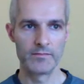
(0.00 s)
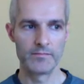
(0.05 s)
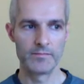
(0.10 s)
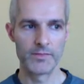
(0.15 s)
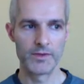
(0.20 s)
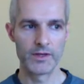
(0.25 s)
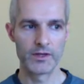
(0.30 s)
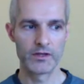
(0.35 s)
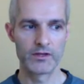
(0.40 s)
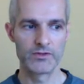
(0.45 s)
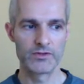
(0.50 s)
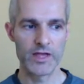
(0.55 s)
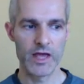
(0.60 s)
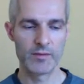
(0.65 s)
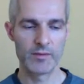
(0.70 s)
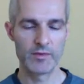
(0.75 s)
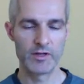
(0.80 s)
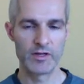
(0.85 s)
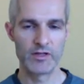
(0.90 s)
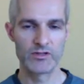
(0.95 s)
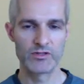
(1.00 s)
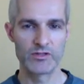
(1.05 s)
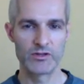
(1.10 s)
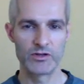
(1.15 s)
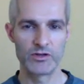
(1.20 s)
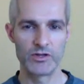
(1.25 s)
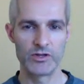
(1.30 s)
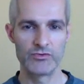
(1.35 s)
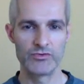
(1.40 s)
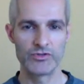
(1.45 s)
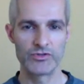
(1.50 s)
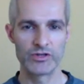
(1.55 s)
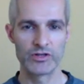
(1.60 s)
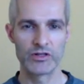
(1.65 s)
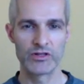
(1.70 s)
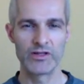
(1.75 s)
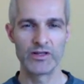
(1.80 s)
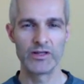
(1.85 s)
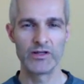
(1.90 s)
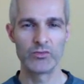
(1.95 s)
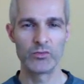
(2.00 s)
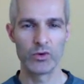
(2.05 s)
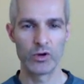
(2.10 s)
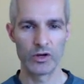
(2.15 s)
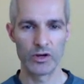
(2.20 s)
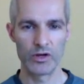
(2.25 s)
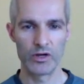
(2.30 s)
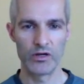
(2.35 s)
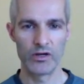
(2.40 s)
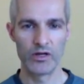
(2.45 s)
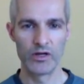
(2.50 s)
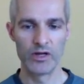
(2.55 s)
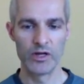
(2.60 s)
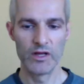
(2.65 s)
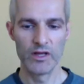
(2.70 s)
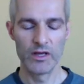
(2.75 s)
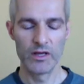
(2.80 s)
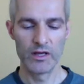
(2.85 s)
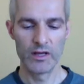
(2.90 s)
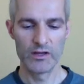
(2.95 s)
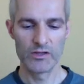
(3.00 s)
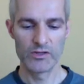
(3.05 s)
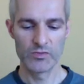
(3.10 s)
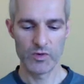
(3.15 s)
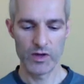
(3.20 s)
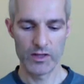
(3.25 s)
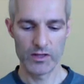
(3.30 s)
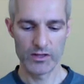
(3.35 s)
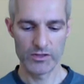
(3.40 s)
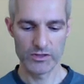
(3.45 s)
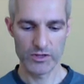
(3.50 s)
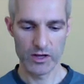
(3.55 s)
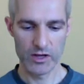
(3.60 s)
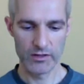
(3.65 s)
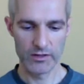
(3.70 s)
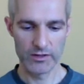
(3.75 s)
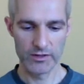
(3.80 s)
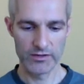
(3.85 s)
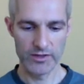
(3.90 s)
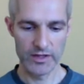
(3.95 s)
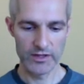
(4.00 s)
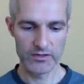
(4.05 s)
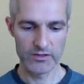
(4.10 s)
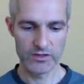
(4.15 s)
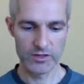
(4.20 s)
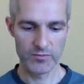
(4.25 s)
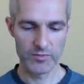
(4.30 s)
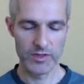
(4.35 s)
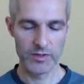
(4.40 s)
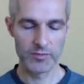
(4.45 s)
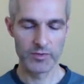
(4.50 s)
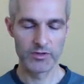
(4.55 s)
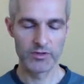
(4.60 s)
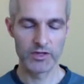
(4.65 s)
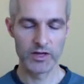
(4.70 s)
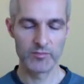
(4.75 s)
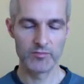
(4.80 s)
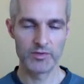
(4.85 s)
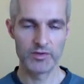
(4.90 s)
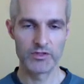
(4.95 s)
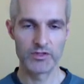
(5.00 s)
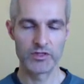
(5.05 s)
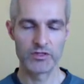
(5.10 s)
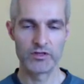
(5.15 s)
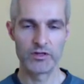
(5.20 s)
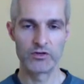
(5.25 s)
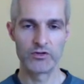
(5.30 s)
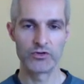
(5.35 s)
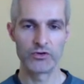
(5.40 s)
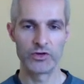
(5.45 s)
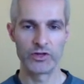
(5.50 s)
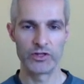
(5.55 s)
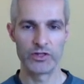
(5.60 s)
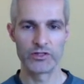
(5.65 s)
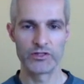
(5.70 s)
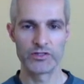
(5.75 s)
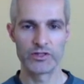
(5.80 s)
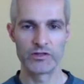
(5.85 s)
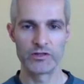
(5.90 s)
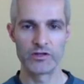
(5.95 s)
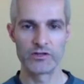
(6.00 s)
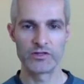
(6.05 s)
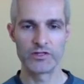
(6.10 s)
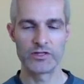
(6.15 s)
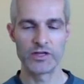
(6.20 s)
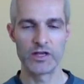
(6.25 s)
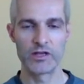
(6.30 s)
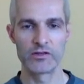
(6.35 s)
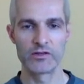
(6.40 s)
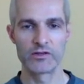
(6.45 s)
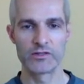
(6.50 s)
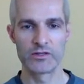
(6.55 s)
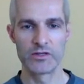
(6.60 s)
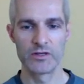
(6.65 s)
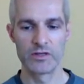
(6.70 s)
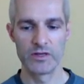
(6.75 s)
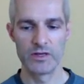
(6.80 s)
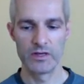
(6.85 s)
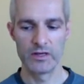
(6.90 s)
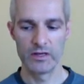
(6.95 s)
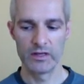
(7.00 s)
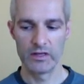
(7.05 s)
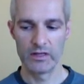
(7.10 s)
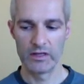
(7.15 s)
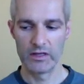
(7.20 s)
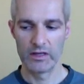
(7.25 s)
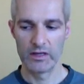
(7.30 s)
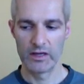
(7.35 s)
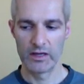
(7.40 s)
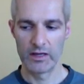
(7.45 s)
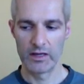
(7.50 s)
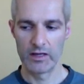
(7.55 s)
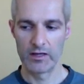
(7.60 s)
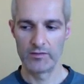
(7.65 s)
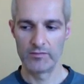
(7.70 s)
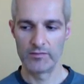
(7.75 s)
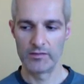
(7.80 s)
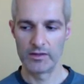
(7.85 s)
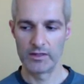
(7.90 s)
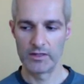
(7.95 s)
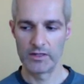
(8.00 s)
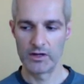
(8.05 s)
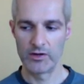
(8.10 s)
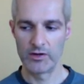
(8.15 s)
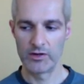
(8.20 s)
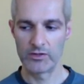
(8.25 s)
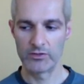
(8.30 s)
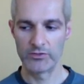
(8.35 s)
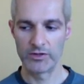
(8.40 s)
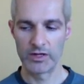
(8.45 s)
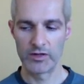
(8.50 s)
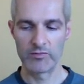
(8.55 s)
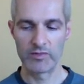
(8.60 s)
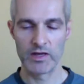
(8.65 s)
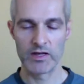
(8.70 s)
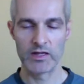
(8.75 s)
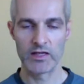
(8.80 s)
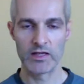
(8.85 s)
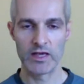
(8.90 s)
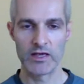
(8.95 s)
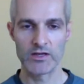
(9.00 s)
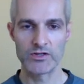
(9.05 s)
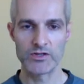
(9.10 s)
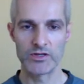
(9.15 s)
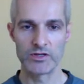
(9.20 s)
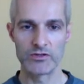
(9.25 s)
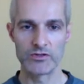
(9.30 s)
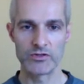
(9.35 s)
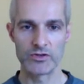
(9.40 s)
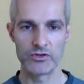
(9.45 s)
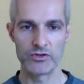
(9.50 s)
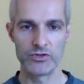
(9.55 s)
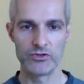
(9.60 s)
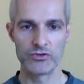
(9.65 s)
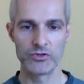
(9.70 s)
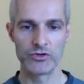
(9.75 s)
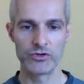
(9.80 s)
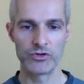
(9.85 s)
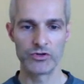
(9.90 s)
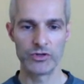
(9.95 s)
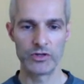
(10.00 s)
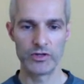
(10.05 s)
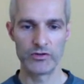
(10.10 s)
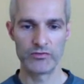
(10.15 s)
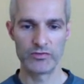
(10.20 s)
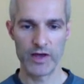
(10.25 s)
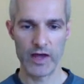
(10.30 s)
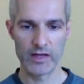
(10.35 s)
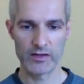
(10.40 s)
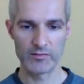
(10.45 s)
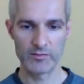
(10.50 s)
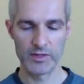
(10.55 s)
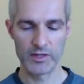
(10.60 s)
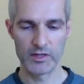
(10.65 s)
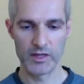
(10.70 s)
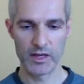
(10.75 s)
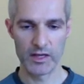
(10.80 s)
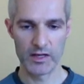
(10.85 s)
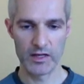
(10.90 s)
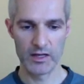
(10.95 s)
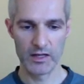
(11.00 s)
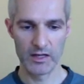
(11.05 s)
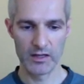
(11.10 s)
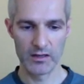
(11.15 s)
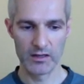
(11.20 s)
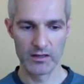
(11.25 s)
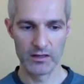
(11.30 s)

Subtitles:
the contaminants that are used to clean water, as well as all the things that people dump into their toilets and their sinks, including medication. So you could, in fact, be getting,